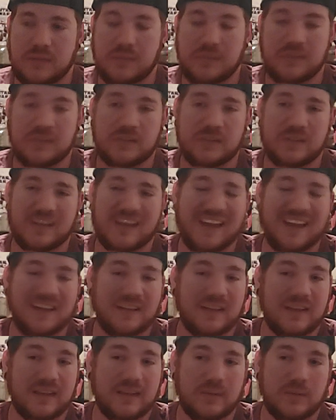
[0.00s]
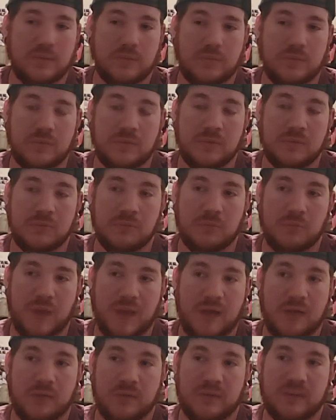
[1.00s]
It's kind of like a
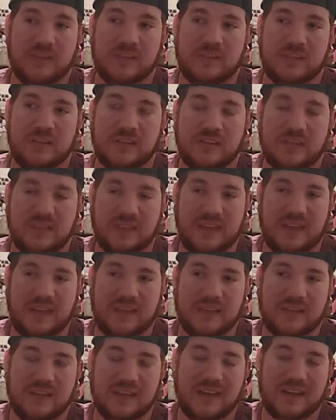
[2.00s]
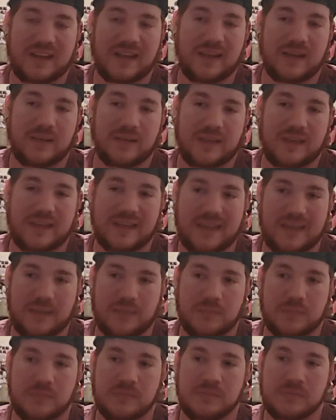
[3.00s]
Wild West GTA. It's kind of how that
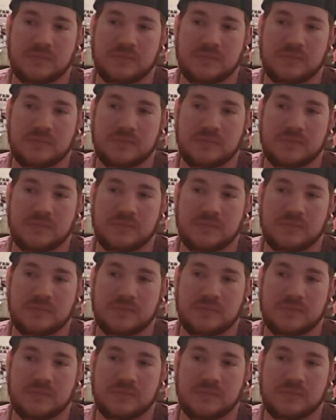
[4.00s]
game